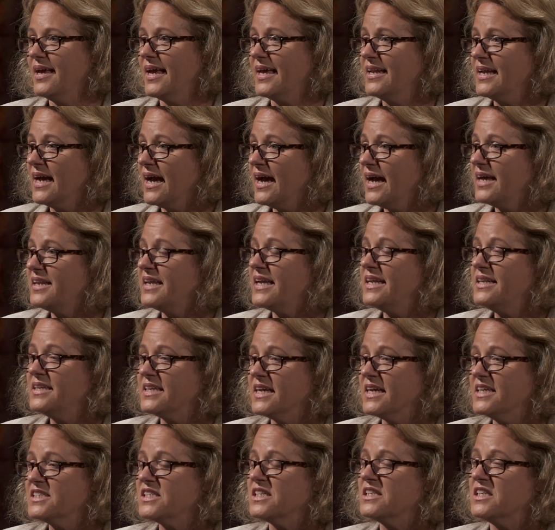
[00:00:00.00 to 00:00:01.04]
And hiding
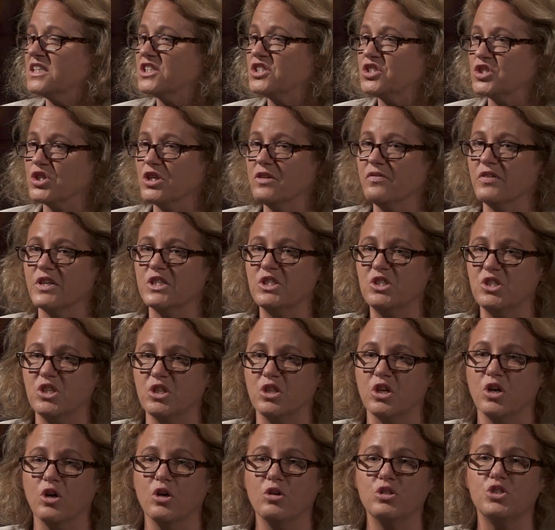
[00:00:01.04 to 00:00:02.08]
does a disservice to
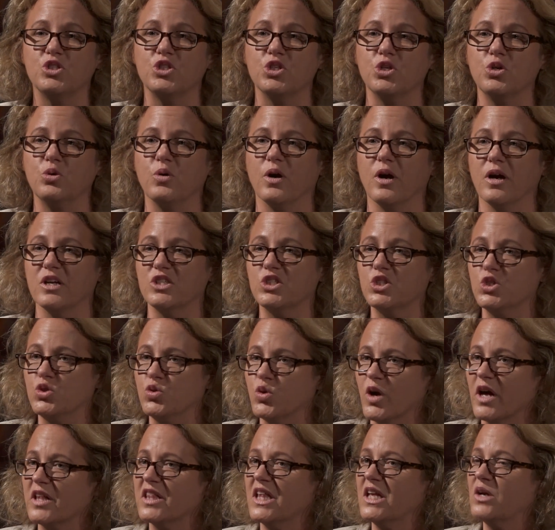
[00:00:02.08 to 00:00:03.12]
those who are
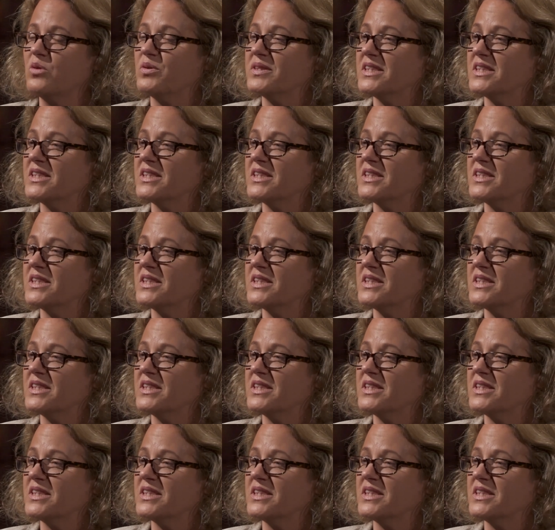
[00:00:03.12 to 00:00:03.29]
struggling